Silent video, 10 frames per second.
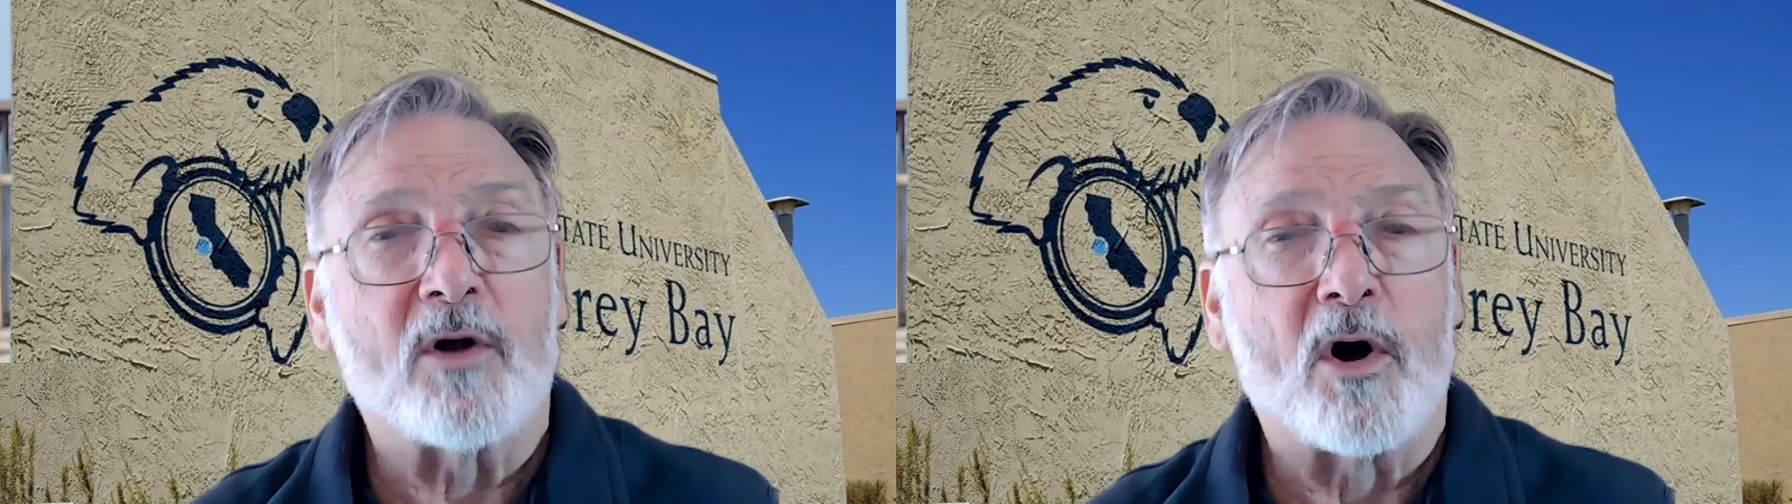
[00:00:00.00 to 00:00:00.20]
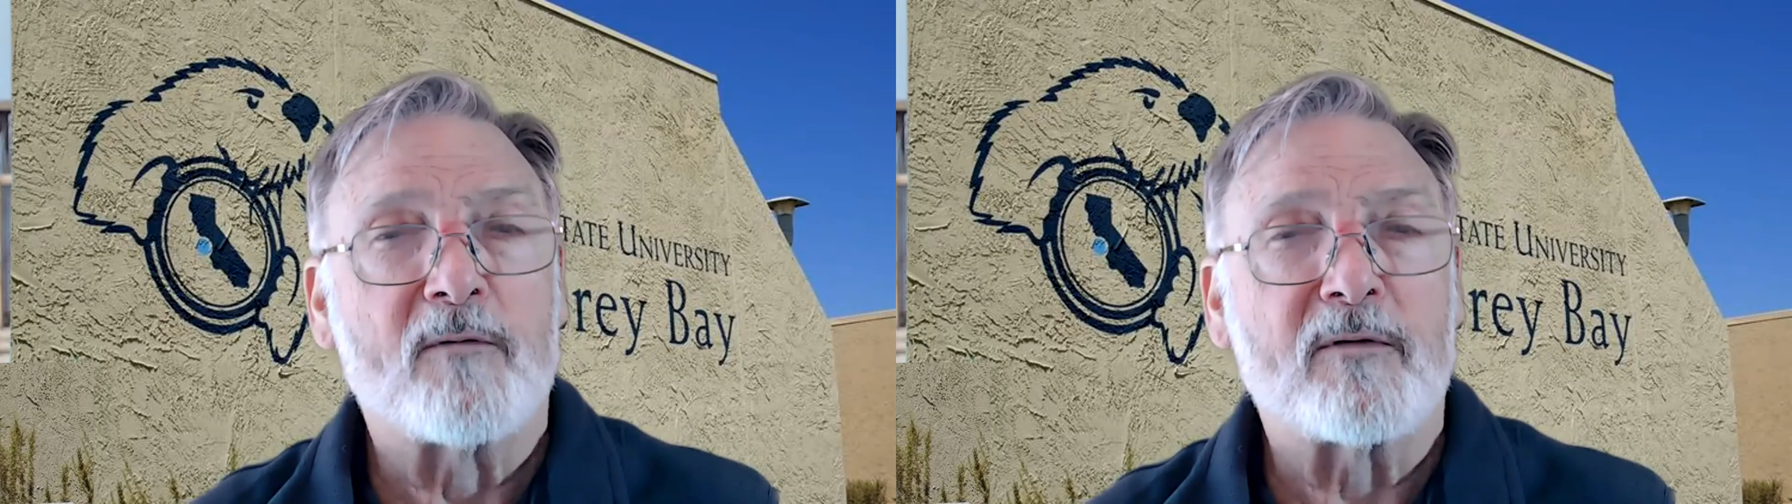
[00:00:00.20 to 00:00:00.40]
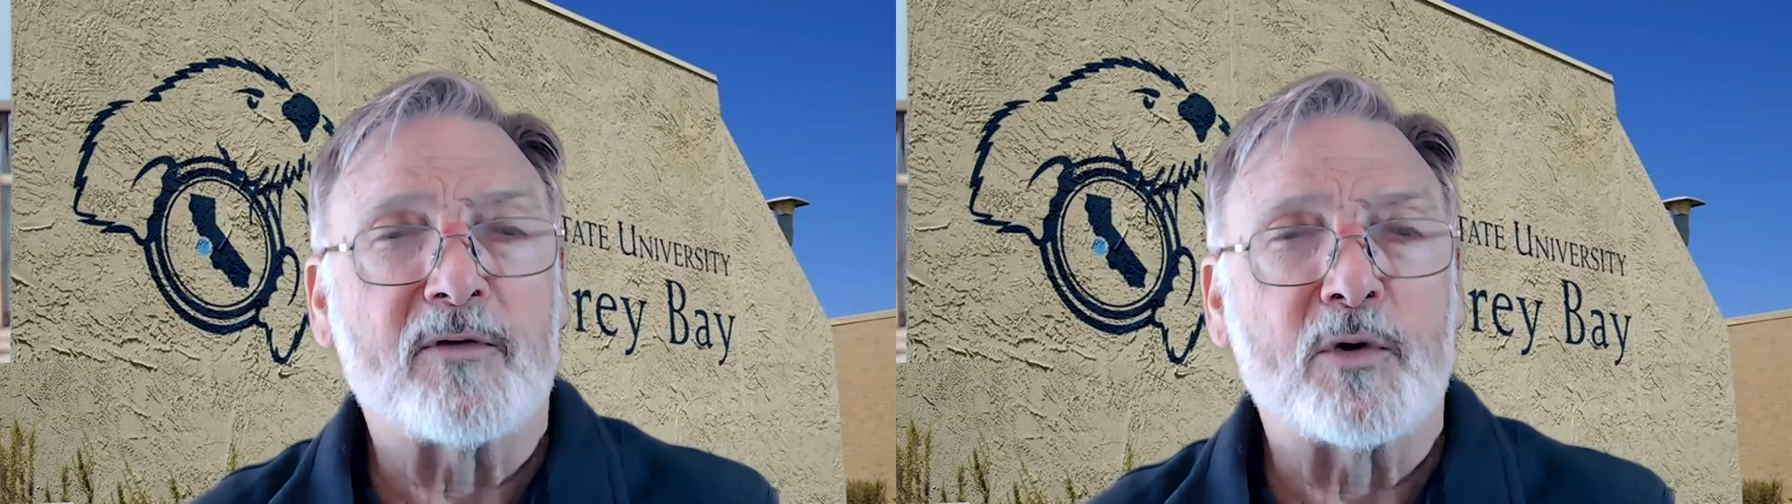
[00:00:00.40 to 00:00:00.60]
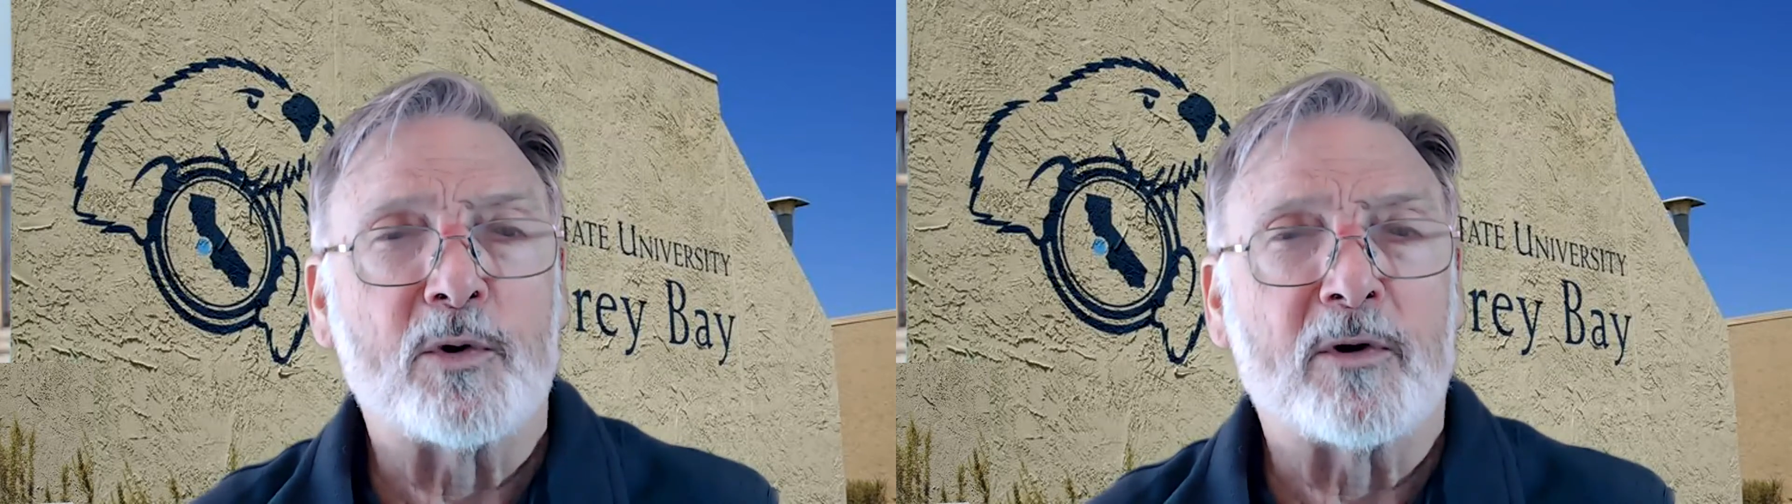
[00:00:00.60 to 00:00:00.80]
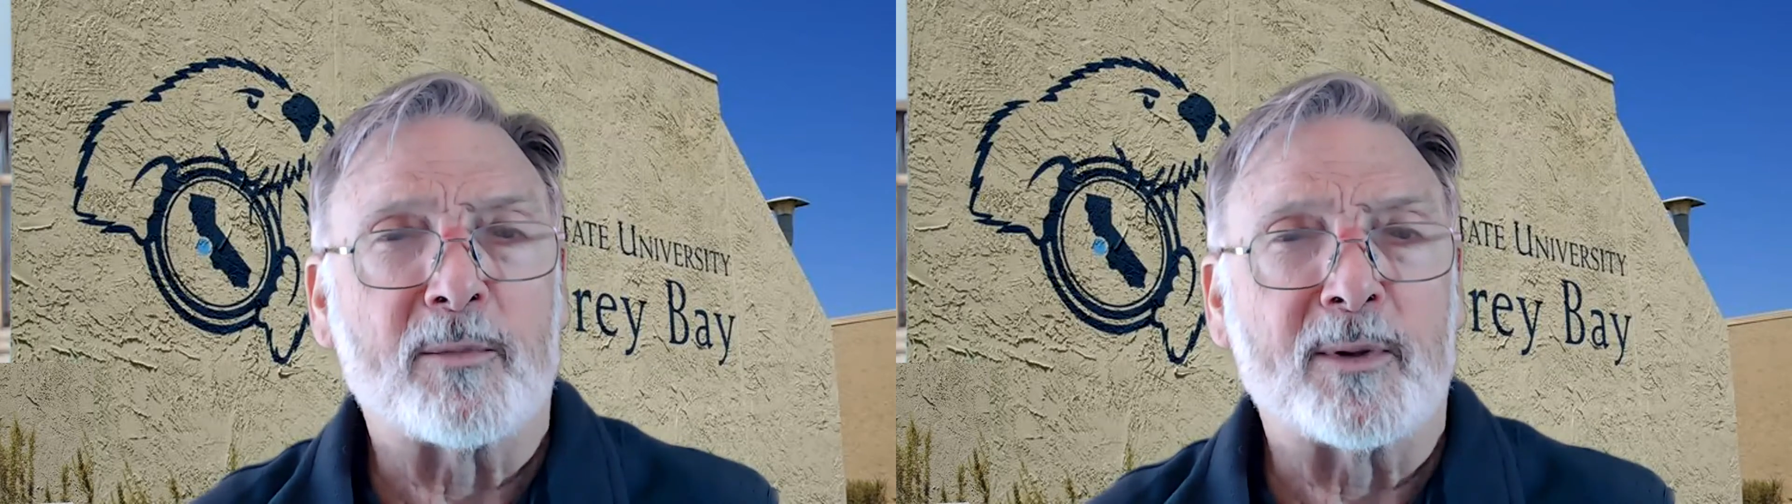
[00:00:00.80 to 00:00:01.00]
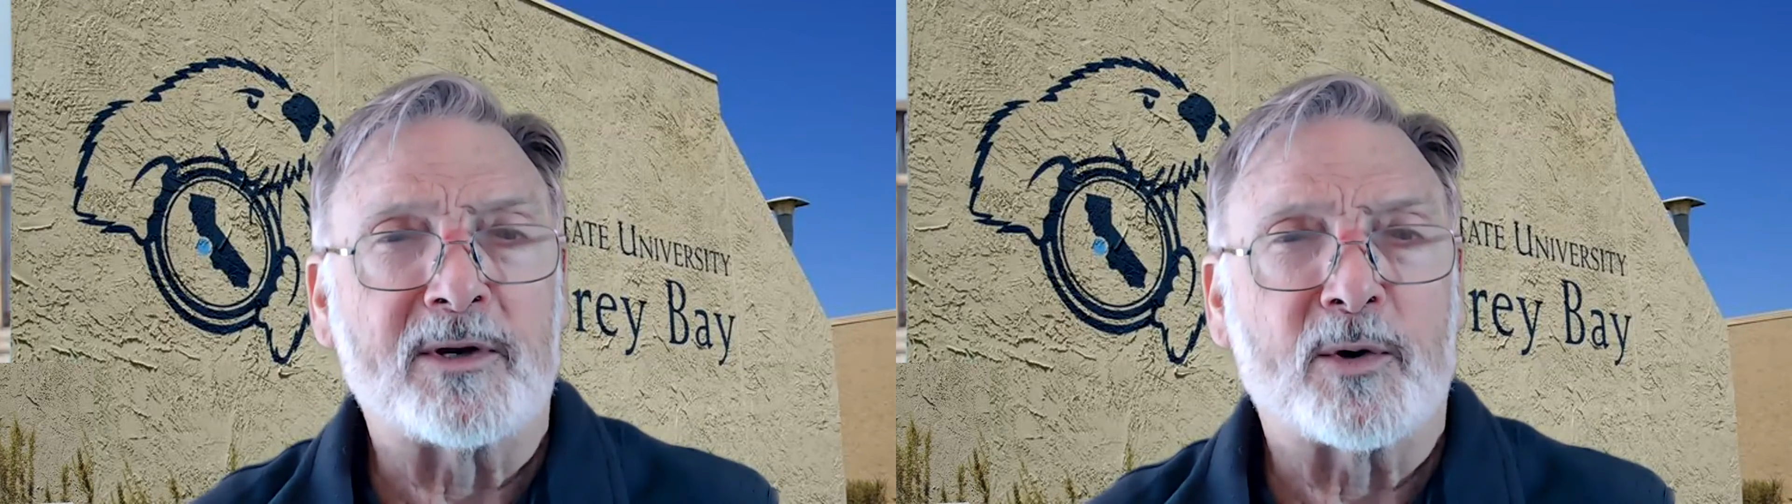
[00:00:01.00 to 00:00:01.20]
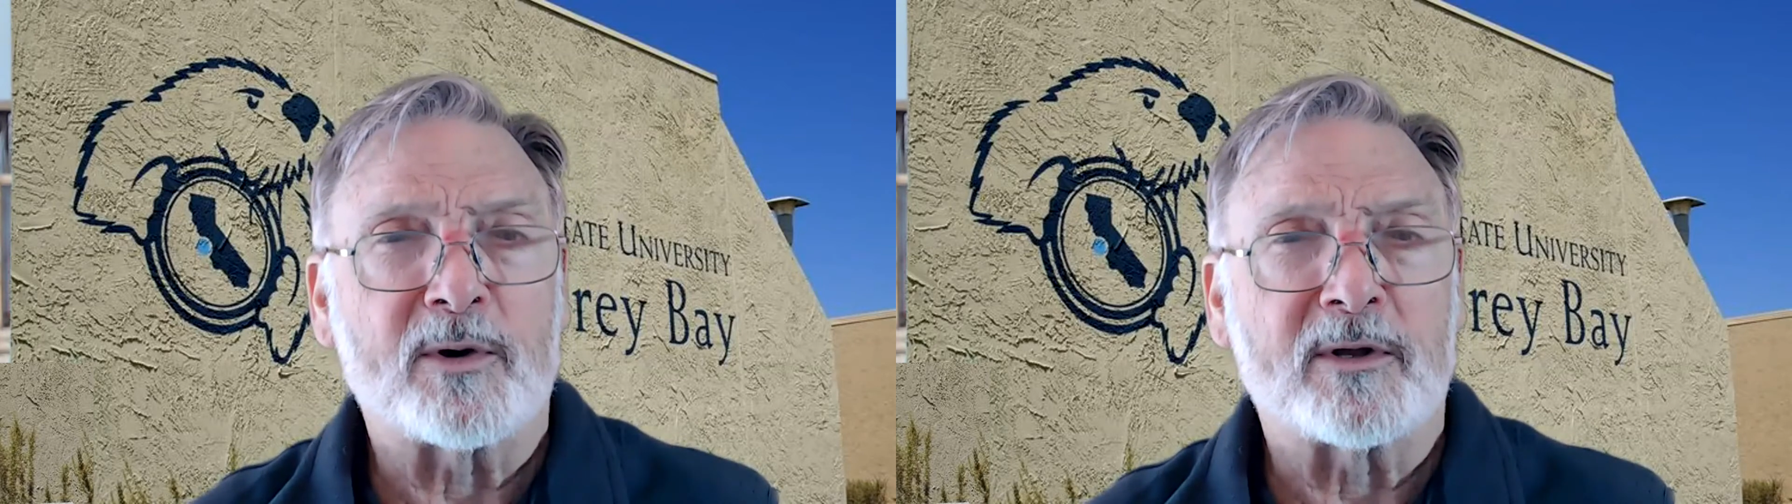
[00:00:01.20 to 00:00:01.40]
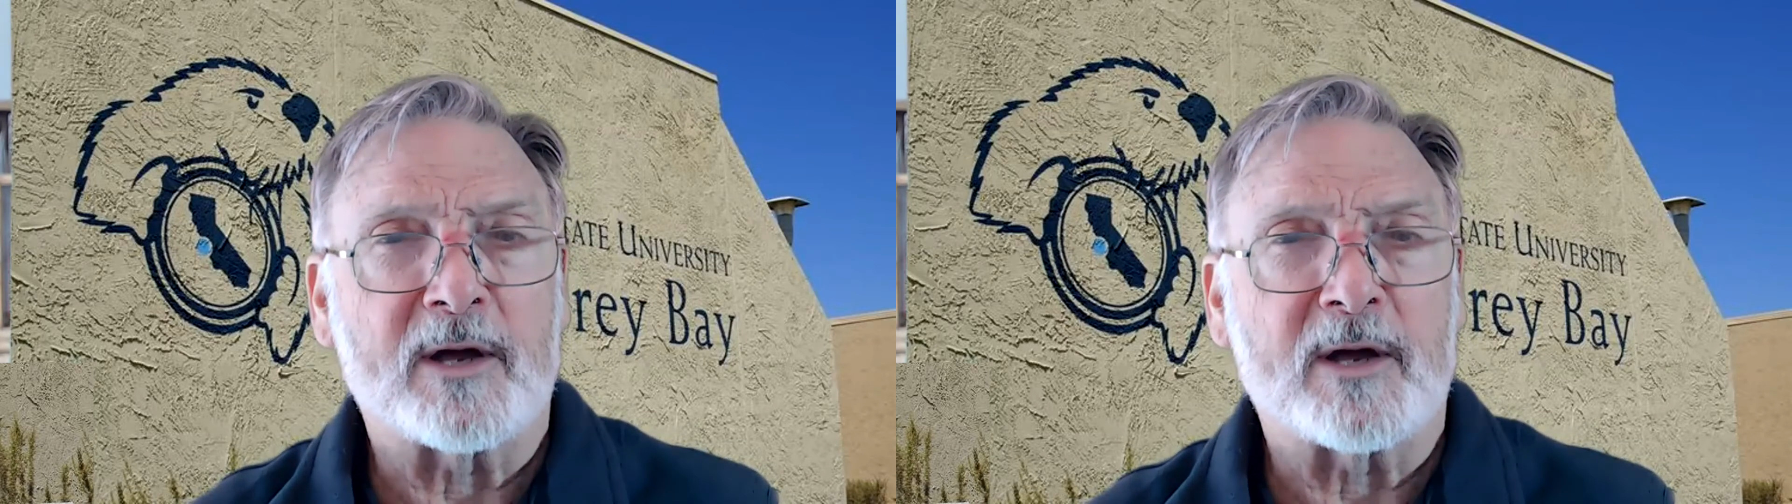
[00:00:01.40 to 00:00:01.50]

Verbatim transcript: overview of the material